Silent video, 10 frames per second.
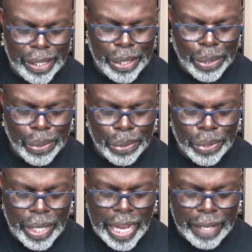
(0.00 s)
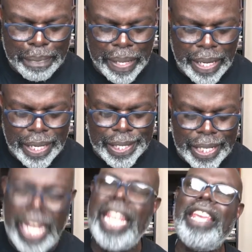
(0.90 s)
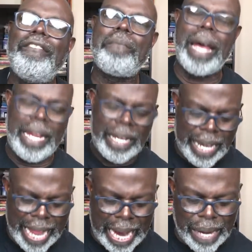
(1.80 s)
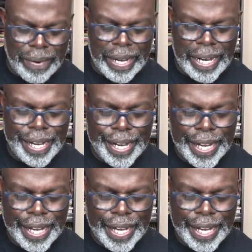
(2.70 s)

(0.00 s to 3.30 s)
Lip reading: Do not be deceived by Loretta